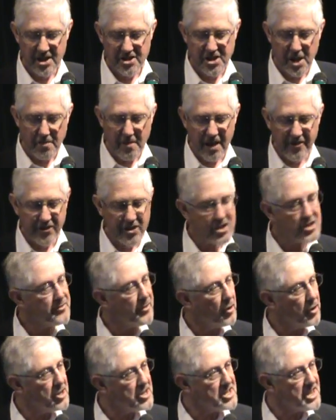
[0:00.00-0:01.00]
Some efforts
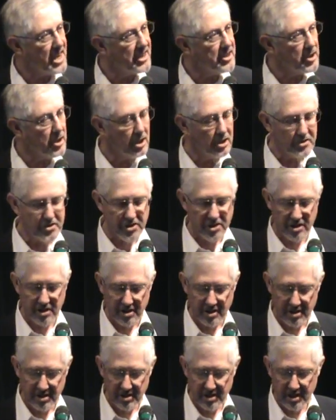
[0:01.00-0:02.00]
focus on culture,
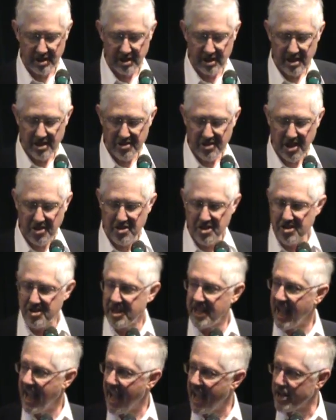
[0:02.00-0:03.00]
such as
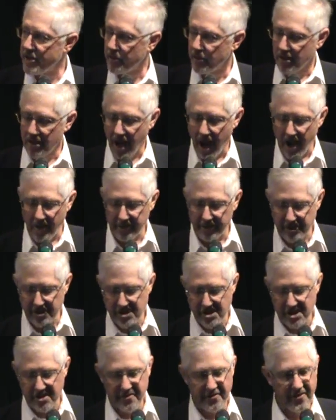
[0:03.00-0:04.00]
the annual
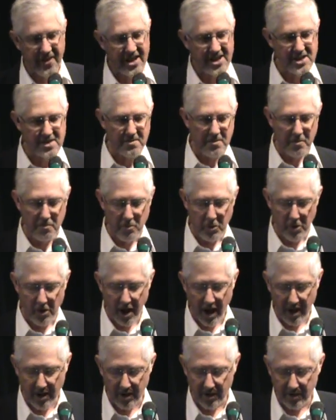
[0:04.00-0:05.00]
conference in Fez,
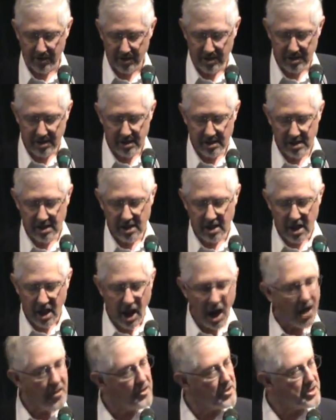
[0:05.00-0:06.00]
Morocco.
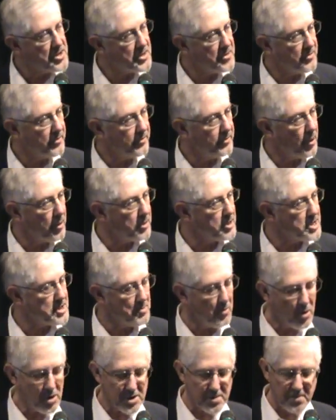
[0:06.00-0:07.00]
Others
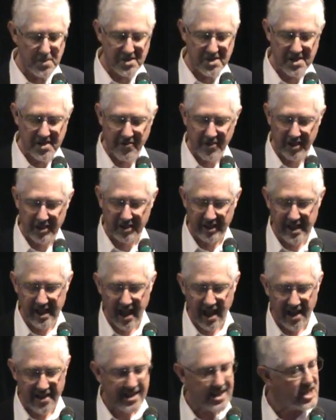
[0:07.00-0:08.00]
focus more specifically
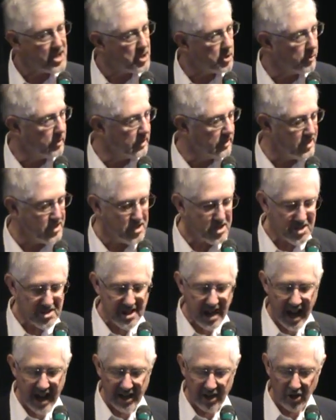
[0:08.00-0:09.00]
on interreligious
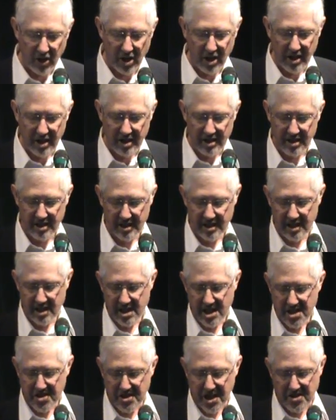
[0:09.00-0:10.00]
dialogue,
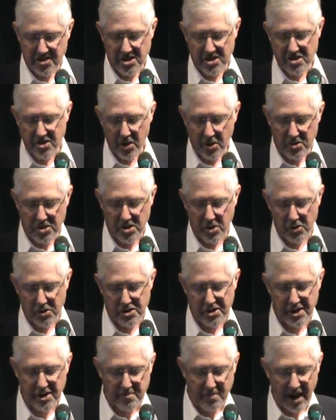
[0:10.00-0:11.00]
such as those
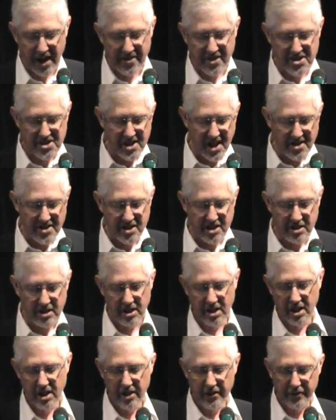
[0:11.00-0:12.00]
hosted by the
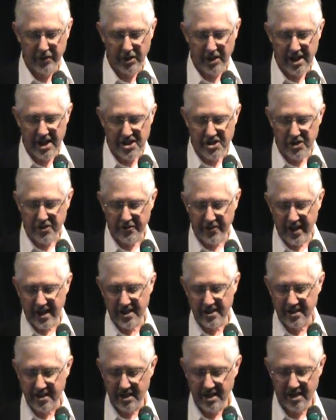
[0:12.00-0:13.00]
Center for
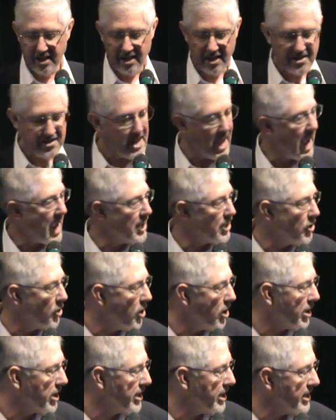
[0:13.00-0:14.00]
Interfaith
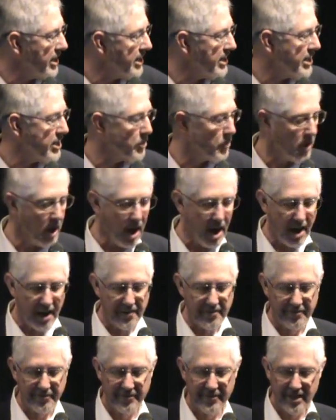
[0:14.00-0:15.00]
Dialogue in
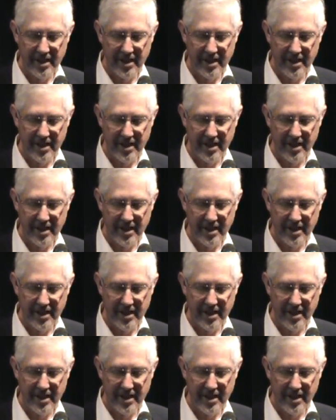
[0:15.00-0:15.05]
Iran,